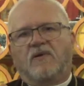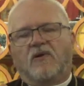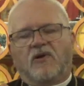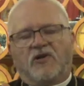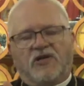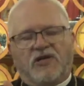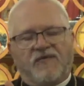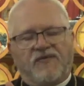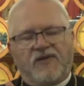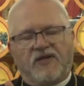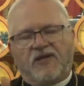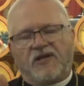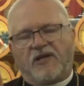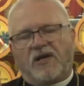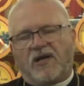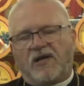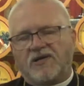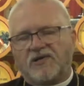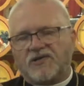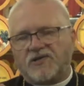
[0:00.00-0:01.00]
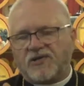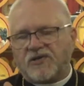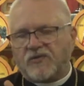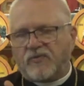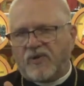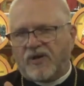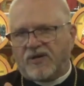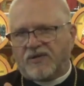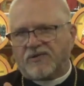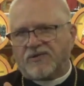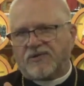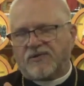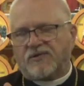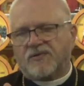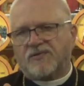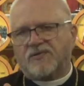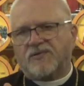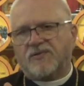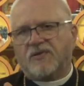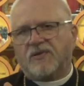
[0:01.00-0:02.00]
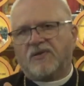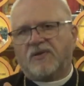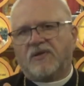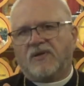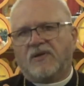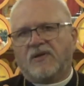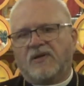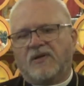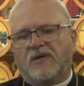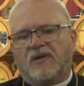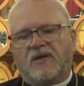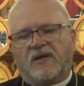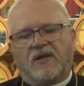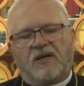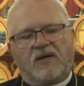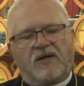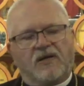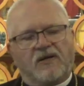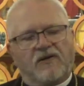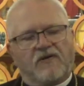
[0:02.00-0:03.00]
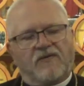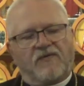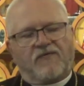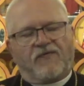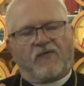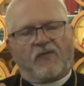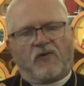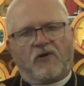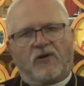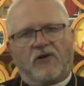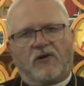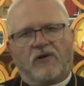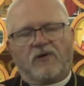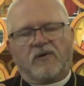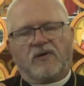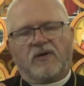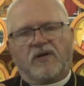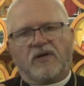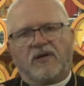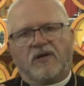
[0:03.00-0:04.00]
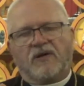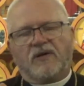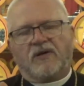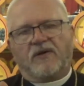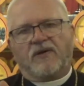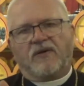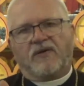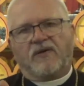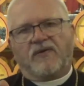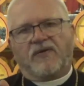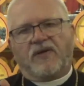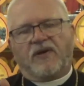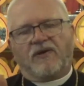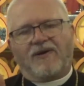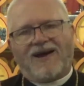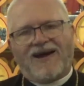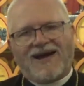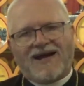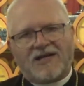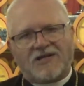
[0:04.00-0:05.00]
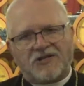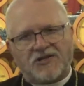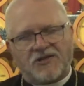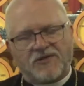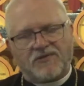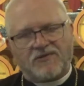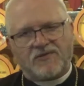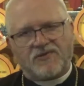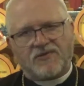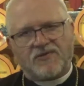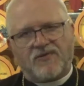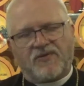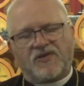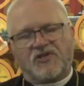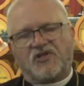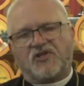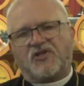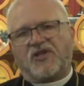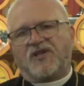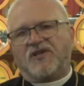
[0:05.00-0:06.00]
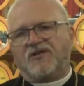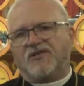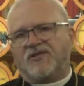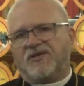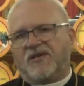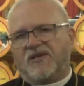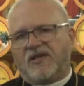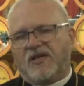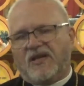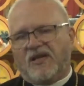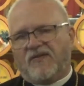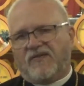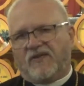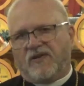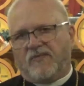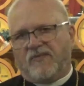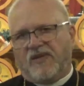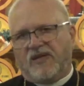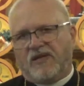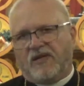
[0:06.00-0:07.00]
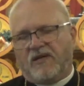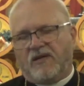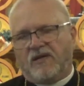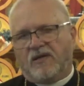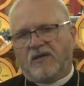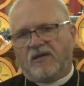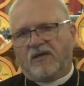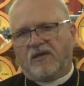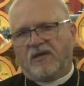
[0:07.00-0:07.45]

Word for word: or giving consequences uh, for uh, their actions, the sins that they have committed.